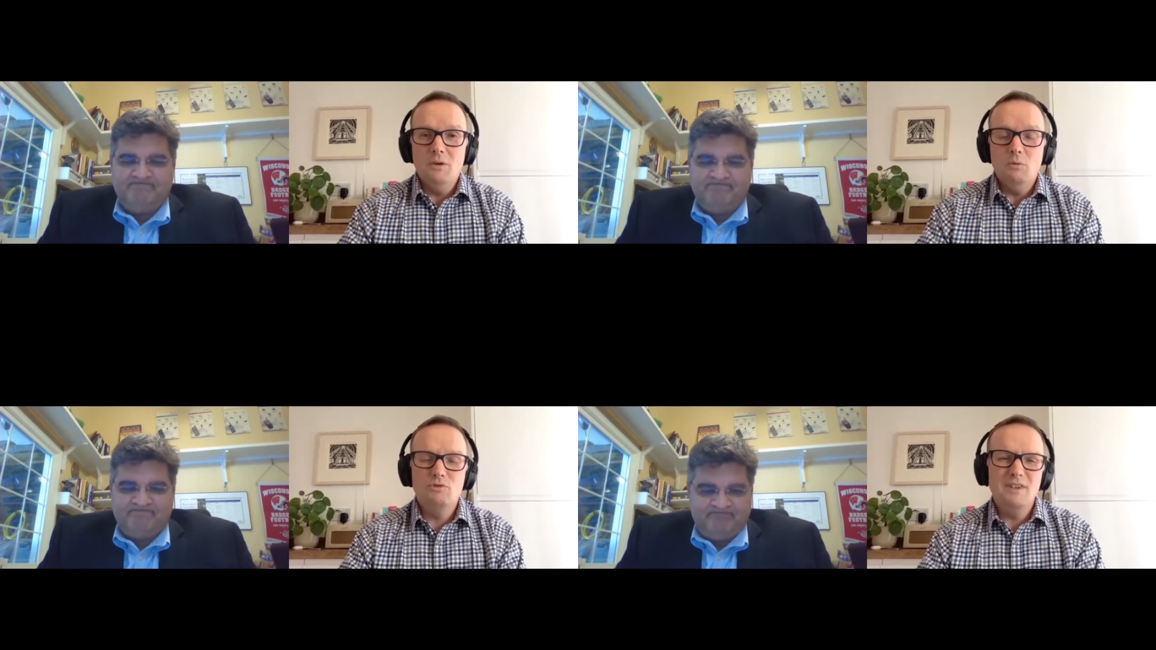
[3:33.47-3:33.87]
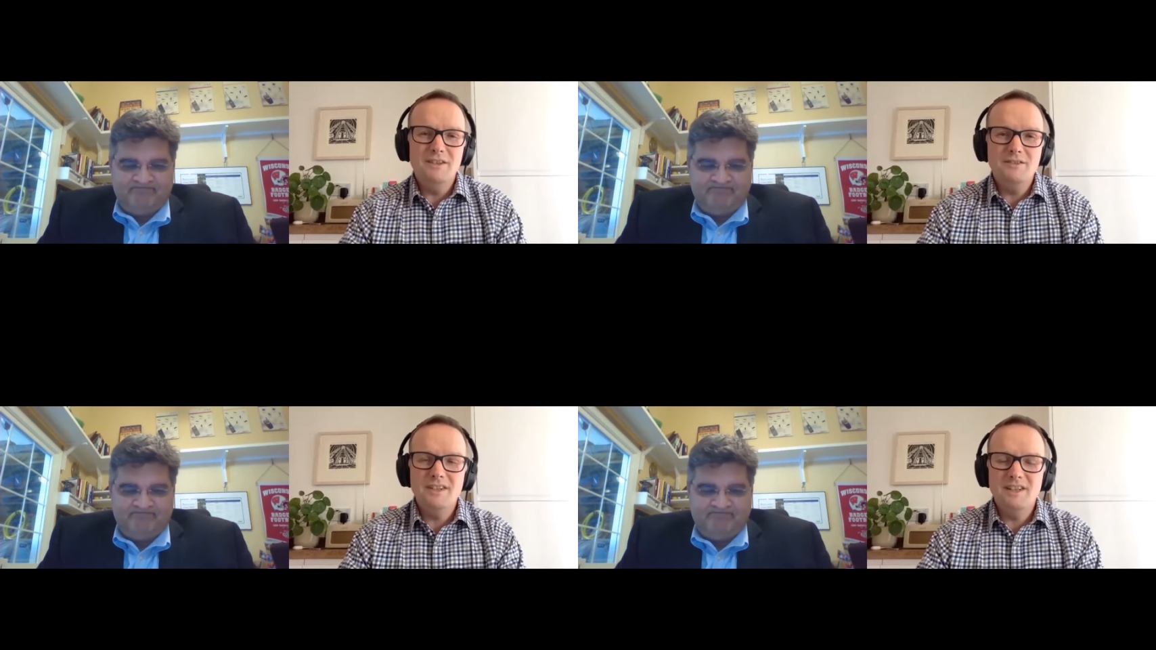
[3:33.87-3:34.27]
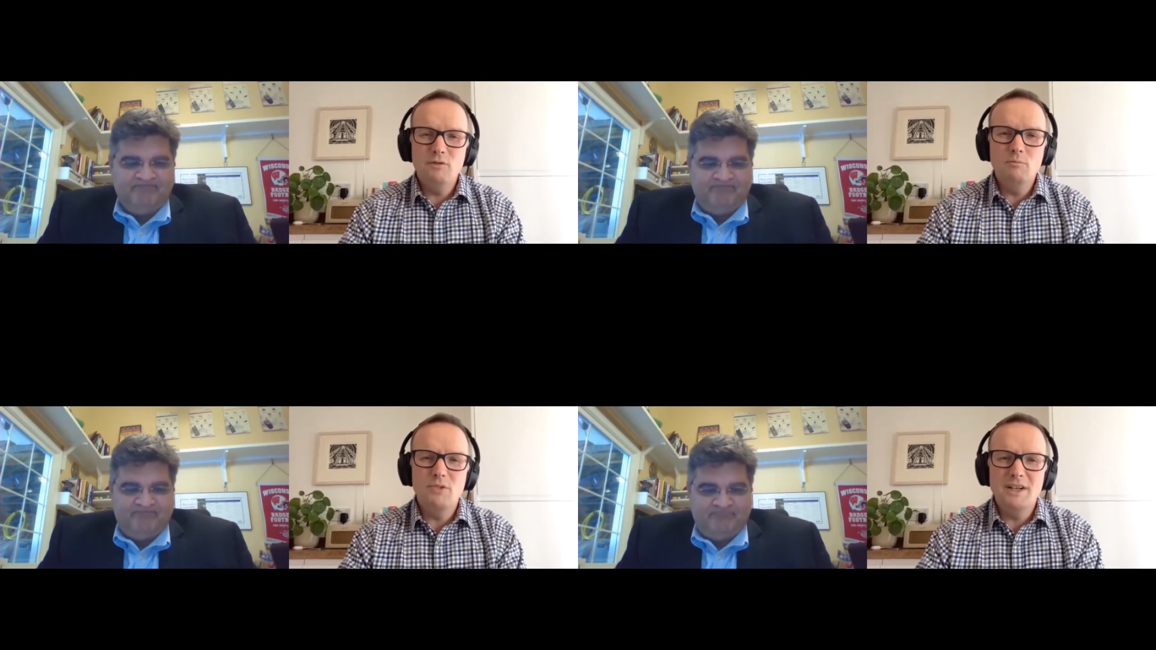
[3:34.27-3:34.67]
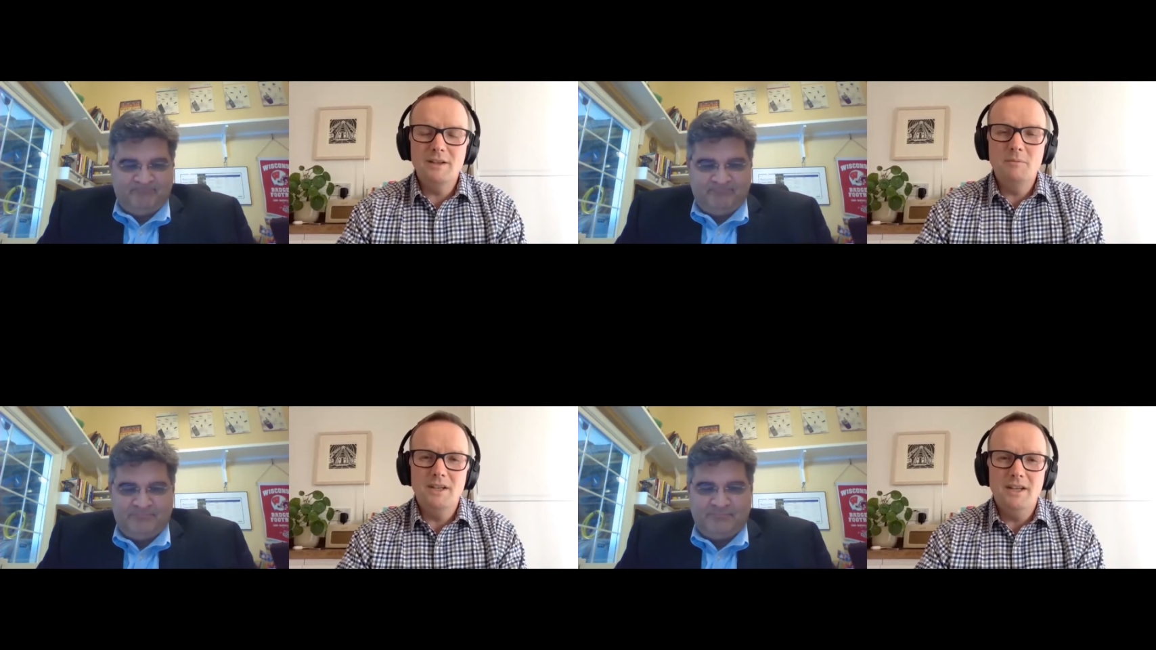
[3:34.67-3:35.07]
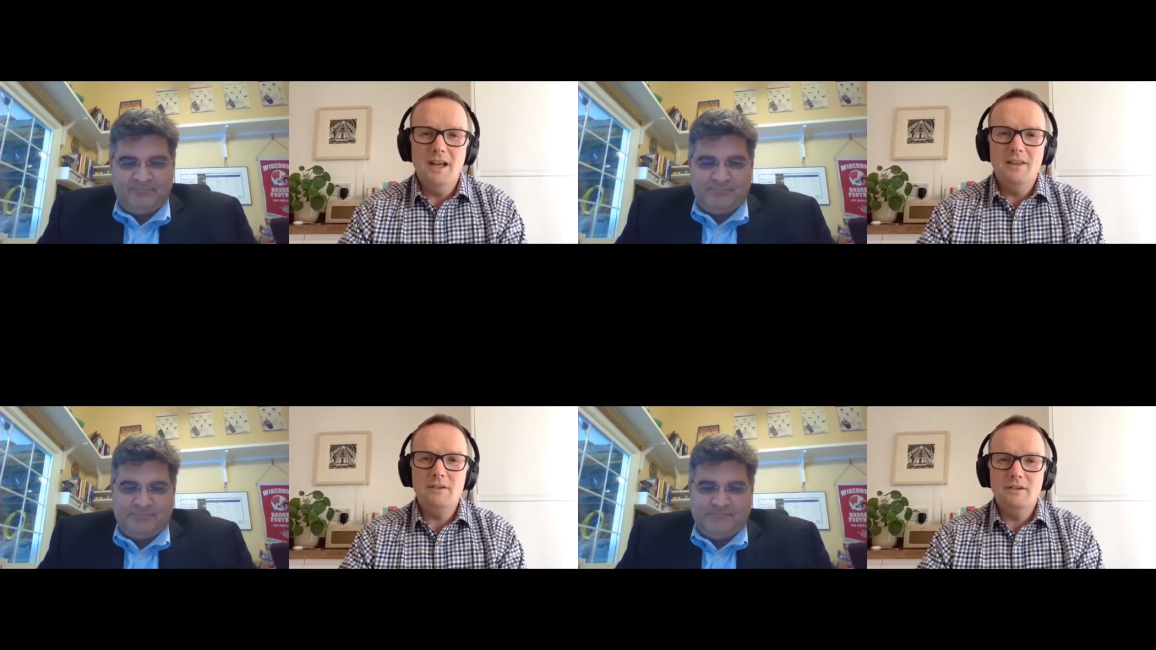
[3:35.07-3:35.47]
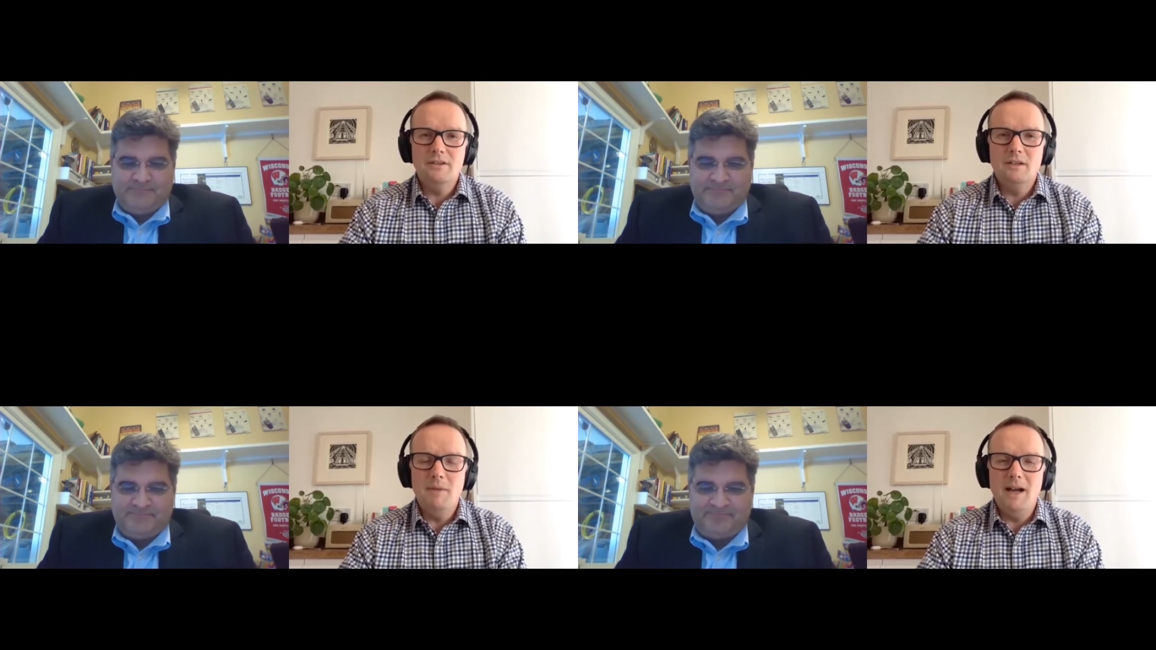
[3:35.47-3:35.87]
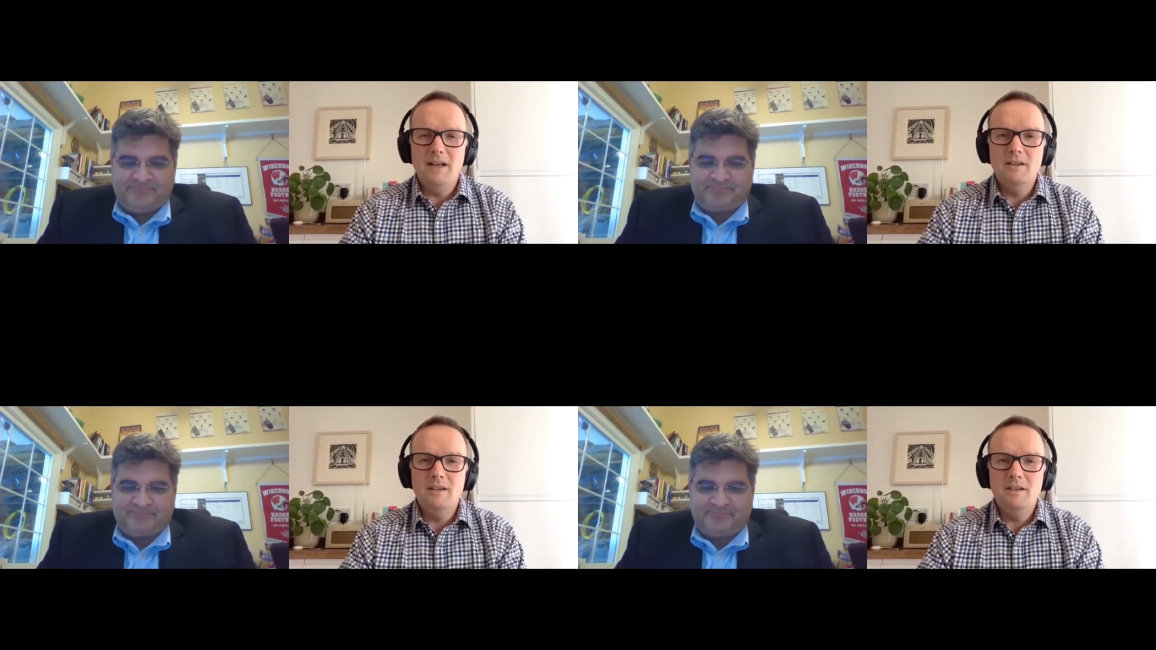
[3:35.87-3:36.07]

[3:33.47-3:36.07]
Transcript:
Speaker 1: what's really interesting if you bring them together and combine